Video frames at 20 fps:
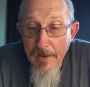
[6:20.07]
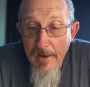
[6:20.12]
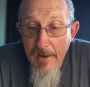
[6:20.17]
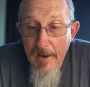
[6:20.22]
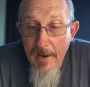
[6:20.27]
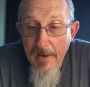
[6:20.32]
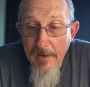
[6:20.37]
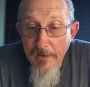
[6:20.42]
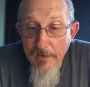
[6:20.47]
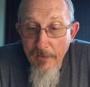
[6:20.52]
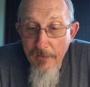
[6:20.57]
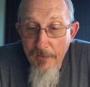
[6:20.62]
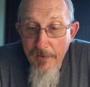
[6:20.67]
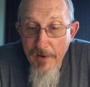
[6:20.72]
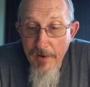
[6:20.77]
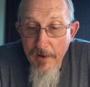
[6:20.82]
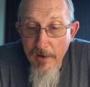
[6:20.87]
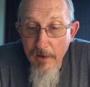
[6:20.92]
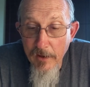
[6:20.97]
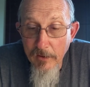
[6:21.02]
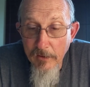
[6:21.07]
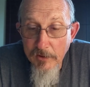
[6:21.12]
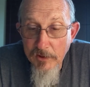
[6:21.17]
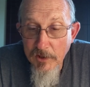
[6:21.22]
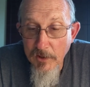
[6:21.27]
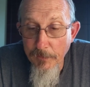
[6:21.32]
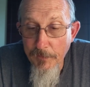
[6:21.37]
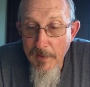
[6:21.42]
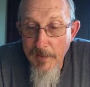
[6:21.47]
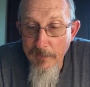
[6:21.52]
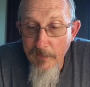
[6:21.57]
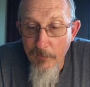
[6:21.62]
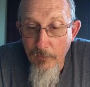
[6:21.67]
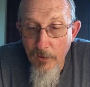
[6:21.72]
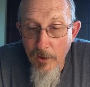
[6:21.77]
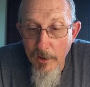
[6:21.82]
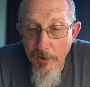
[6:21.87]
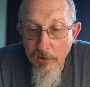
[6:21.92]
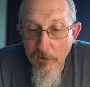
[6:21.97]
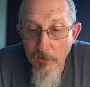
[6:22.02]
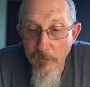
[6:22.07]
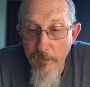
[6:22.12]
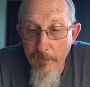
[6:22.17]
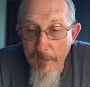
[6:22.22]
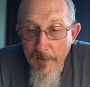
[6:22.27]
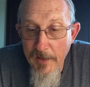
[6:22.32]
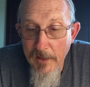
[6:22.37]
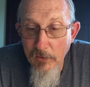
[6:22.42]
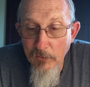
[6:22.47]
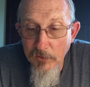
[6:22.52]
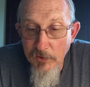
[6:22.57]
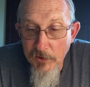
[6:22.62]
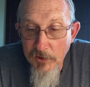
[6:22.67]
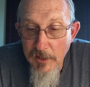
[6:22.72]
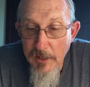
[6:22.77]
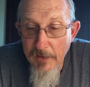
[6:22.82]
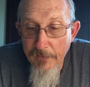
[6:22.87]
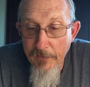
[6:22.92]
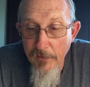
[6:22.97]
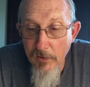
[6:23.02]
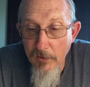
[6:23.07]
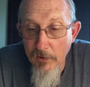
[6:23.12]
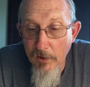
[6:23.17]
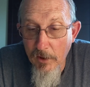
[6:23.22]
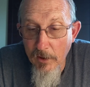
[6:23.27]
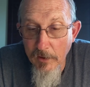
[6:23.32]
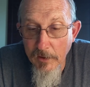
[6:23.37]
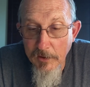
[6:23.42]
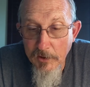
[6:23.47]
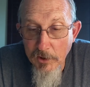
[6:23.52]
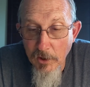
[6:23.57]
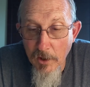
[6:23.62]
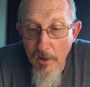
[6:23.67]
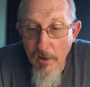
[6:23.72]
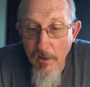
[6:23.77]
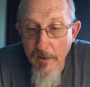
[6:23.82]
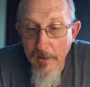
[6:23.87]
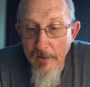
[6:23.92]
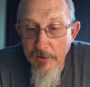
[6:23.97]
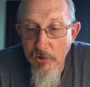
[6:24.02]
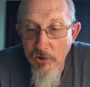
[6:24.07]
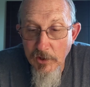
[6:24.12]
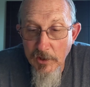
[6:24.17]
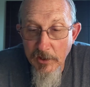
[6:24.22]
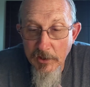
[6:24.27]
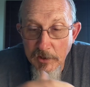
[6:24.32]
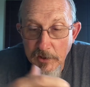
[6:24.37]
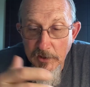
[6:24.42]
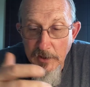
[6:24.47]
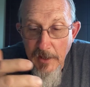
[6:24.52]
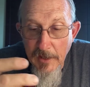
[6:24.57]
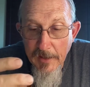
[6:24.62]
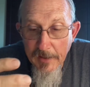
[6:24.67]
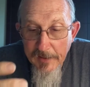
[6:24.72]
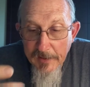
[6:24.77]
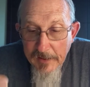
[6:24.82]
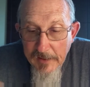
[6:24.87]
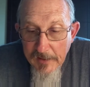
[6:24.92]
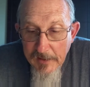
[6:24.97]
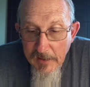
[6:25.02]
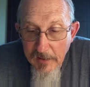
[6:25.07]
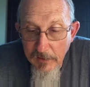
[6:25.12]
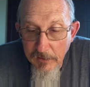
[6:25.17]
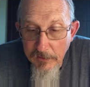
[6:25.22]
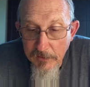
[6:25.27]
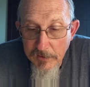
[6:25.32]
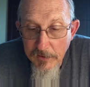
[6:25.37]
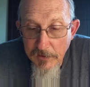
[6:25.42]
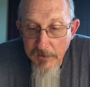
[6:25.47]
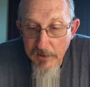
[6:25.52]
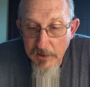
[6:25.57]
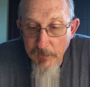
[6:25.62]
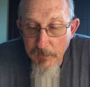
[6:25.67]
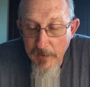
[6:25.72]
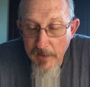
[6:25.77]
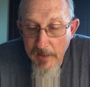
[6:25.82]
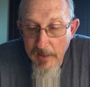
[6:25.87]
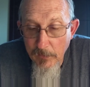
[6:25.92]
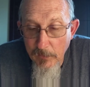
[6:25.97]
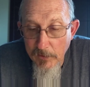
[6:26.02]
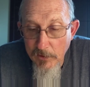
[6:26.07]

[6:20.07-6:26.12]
And there, some people brought to him a man who was deaf and could hardly talk, and Jesus heals this man.